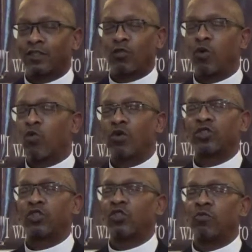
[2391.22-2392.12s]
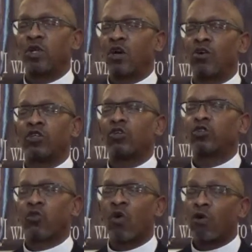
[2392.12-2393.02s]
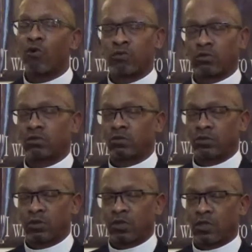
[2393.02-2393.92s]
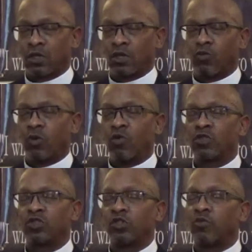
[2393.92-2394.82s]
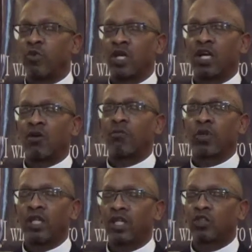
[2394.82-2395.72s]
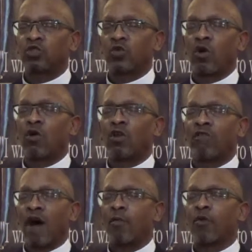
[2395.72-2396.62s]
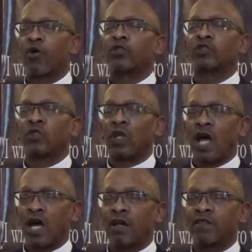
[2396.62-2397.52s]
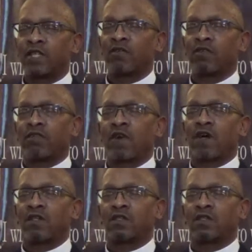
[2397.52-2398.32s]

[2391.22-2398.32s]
So we want you to be on your throne. We want you to be in complete control of our personal lives, Heavenly Father.